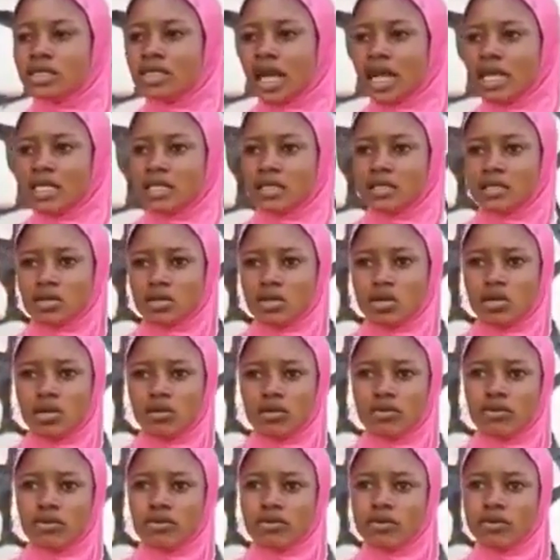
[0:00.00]
didn't I think
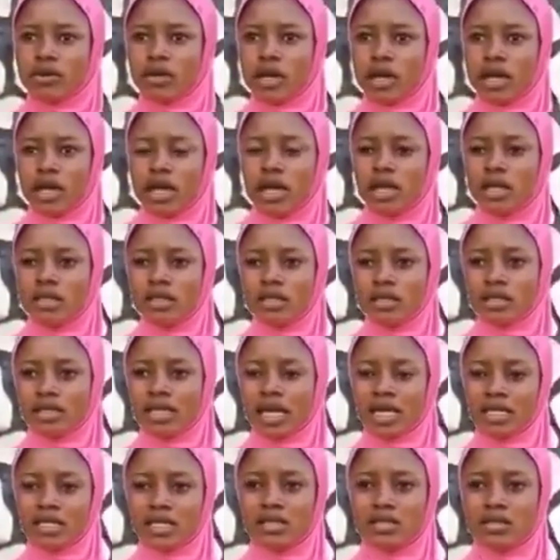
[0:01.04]
of
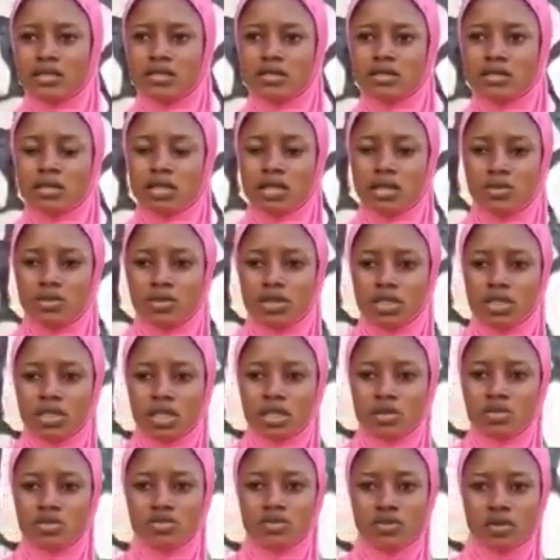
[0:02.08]
starting a
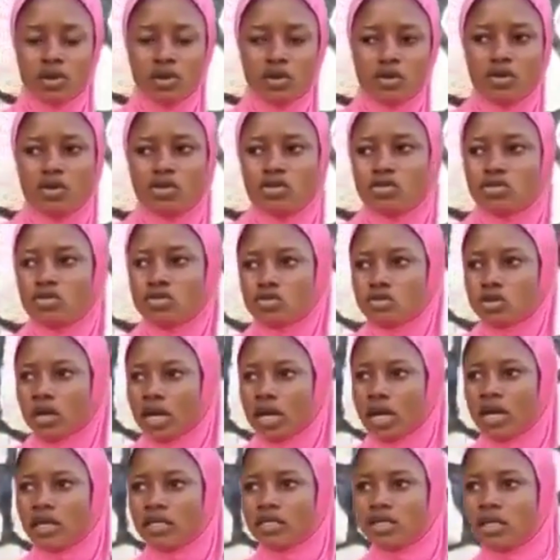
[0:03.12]
business before going to school?
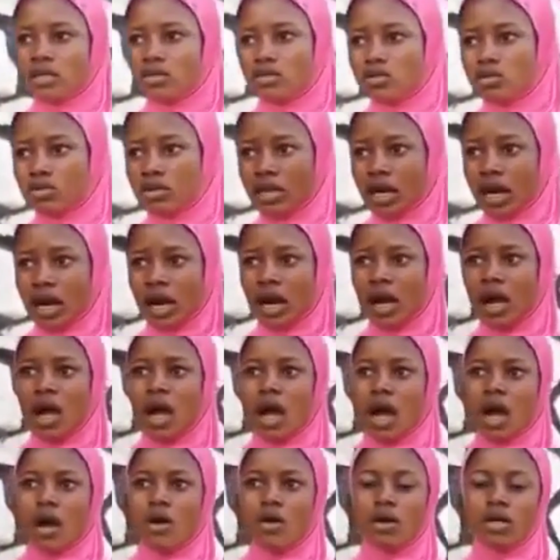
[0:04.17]
And I said no, that
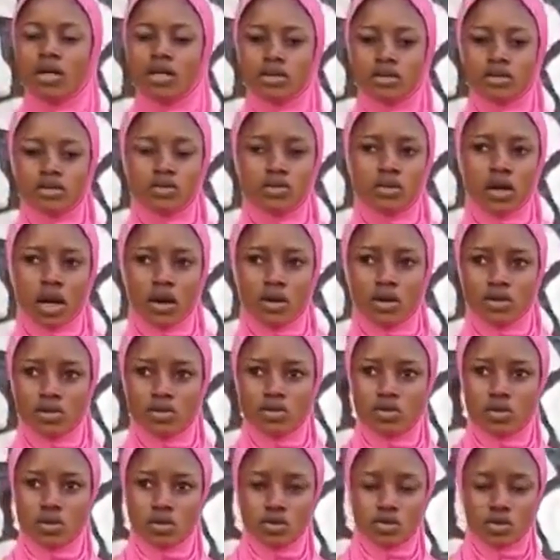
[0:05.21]
I
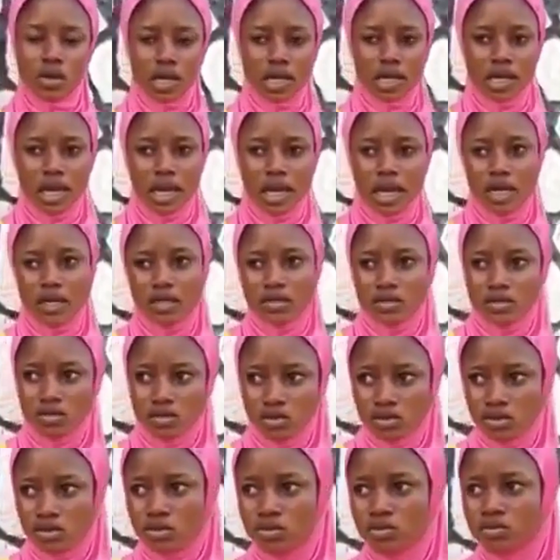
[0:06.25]
want to go to an higher
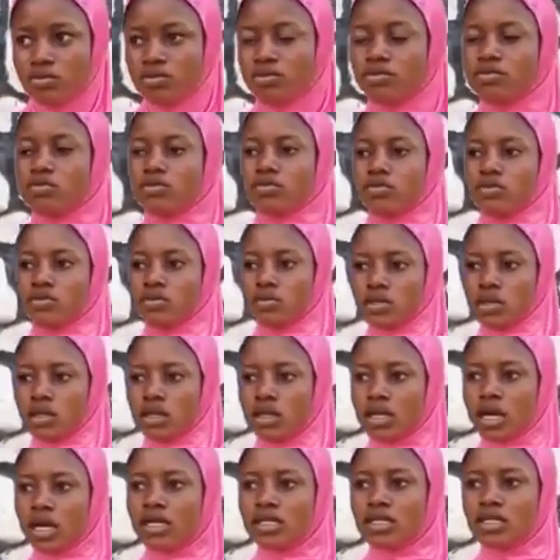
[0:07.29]
institution.
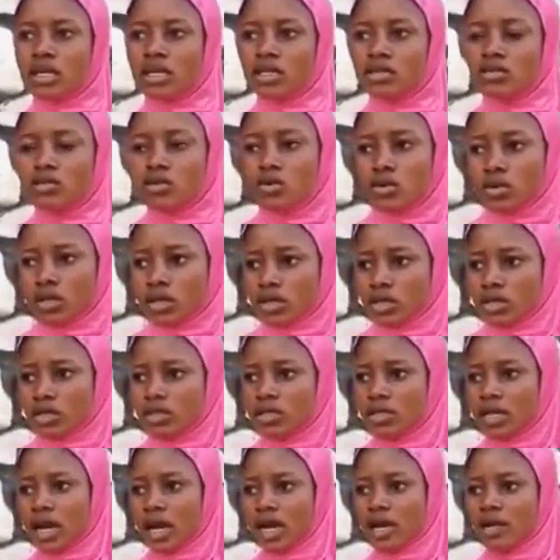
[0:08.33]
And I said, okay,
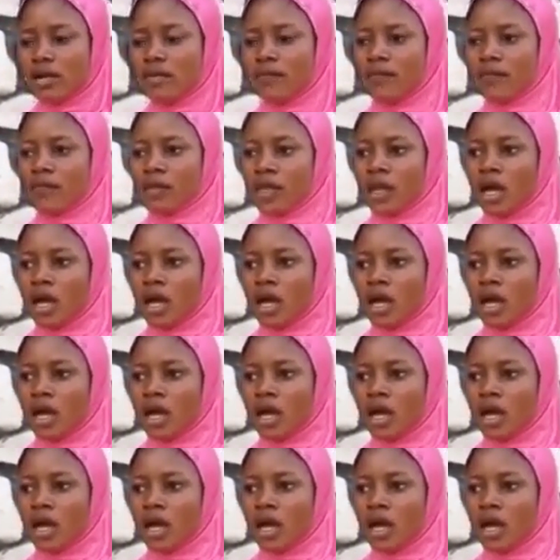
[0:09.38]
da.